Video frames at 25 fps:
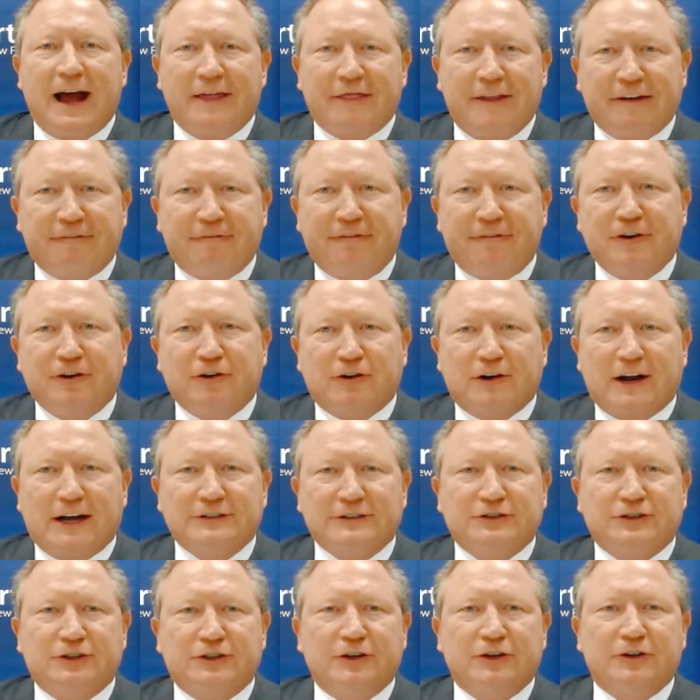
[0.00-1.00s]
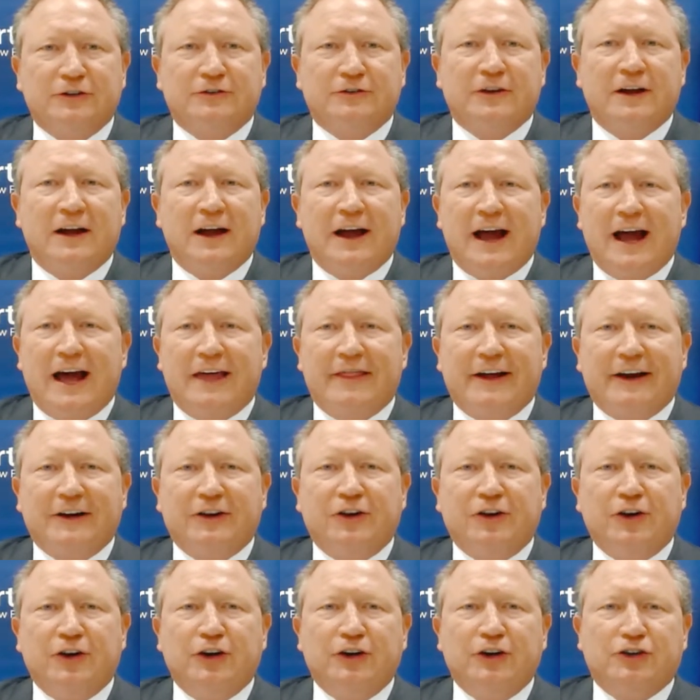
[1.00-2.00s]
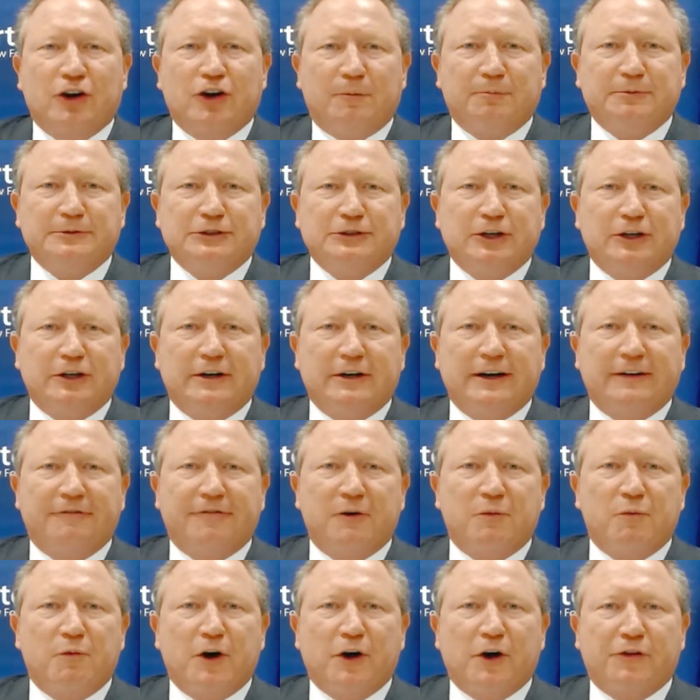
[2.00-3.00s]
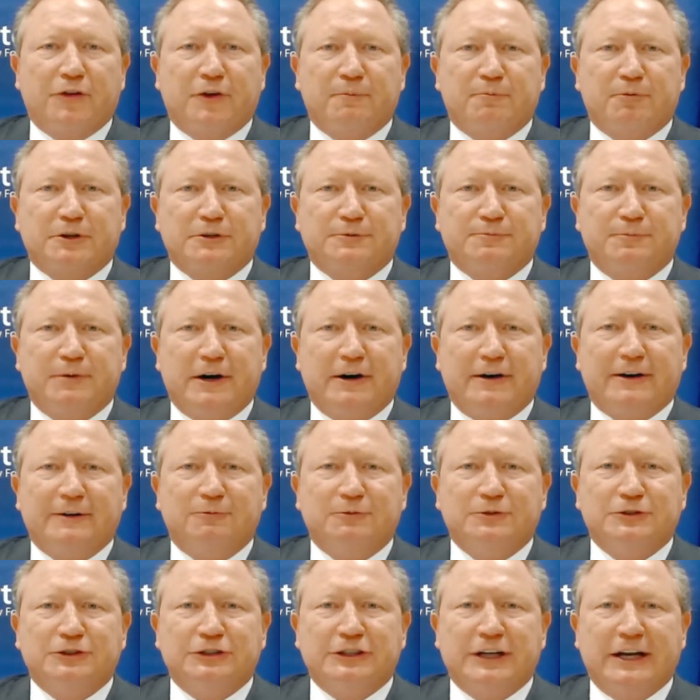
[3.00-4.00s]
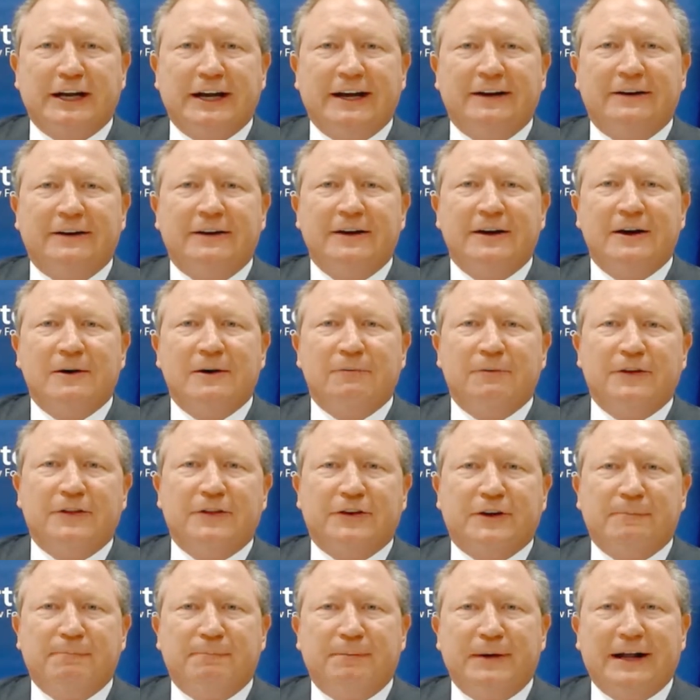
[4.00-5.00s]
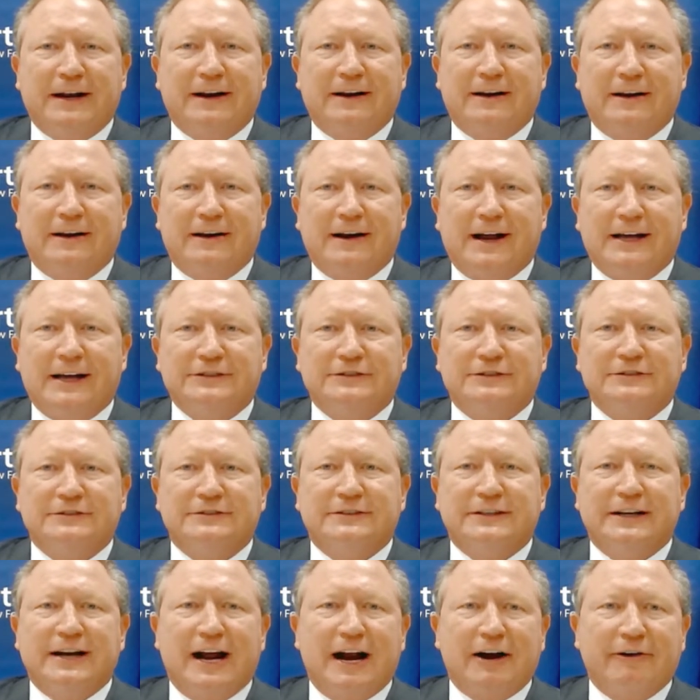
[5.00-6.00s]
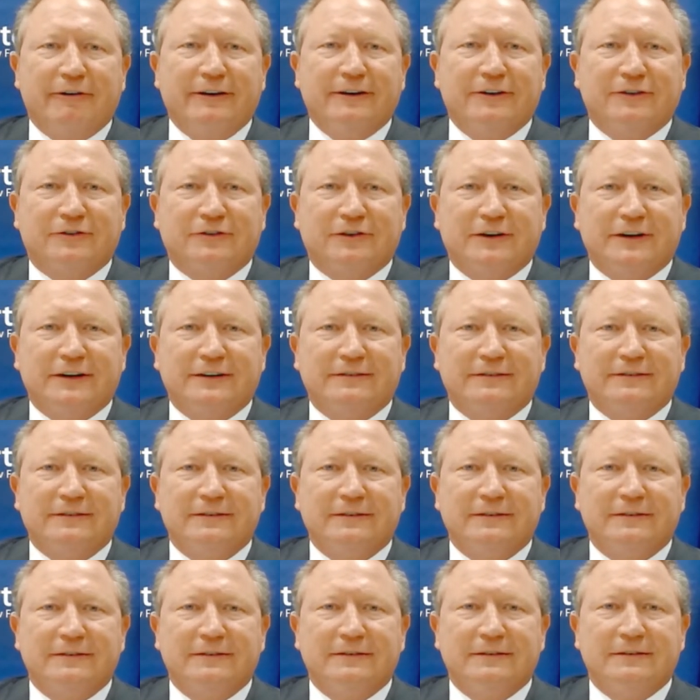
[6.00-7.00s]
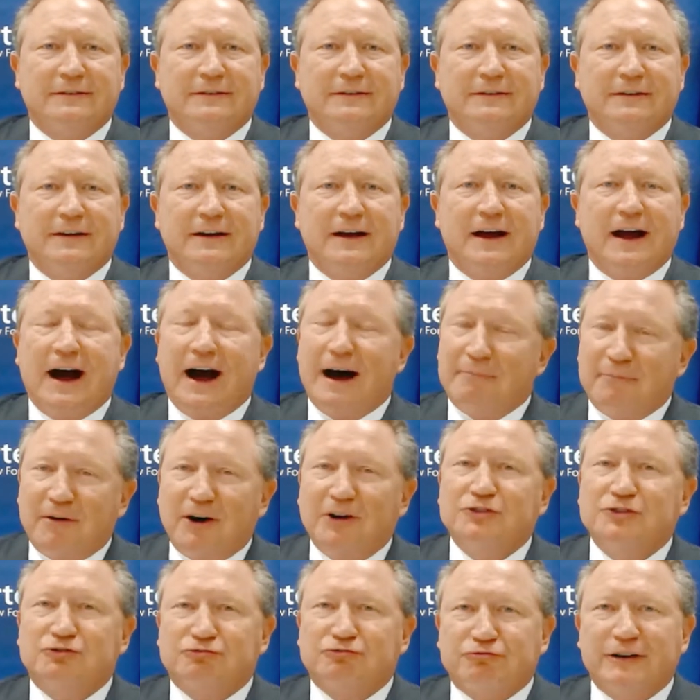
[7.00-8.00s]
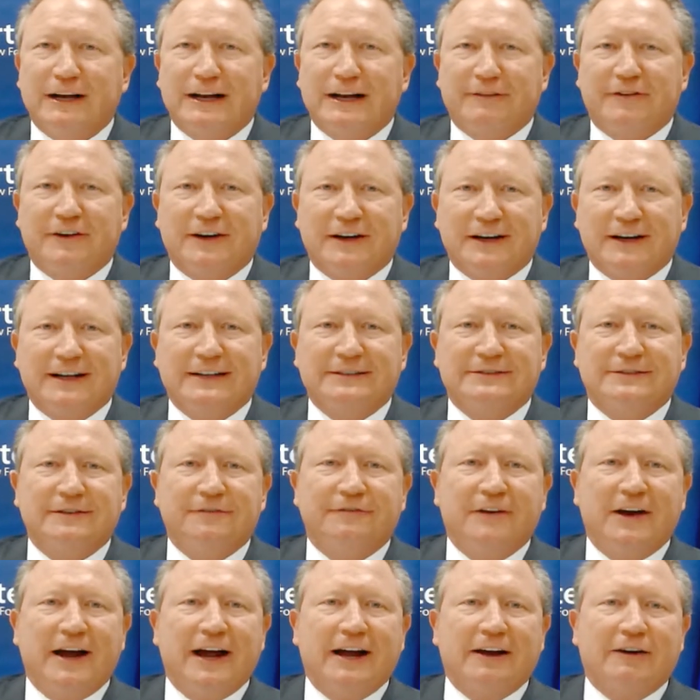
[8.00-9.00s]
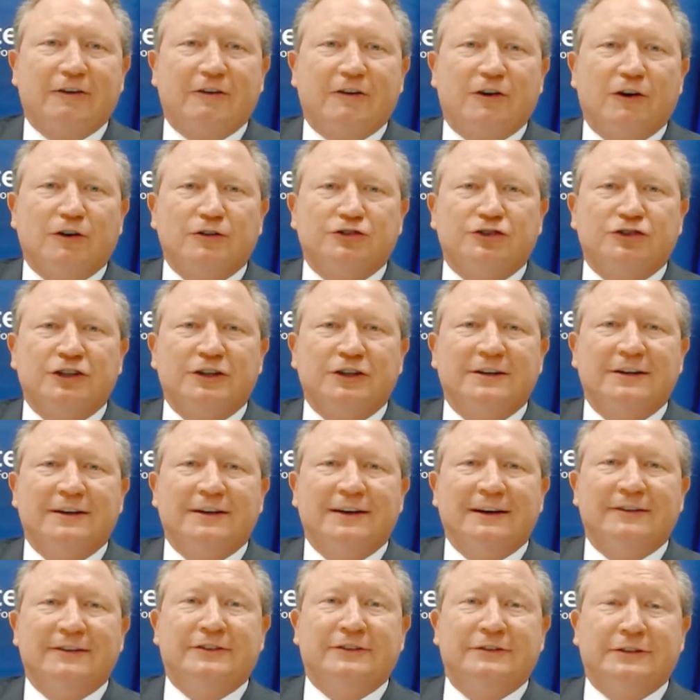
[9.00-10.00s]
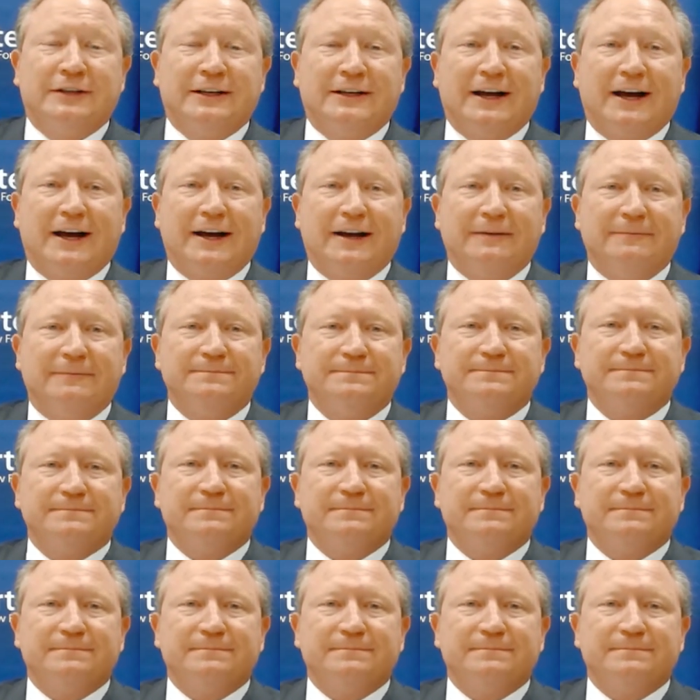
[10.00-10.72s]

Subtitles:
and they filled our shoes, and that huge opportunity for wealth and prosperity was shared with competitor nations in our industries. A most relevant lesson for agriculture today.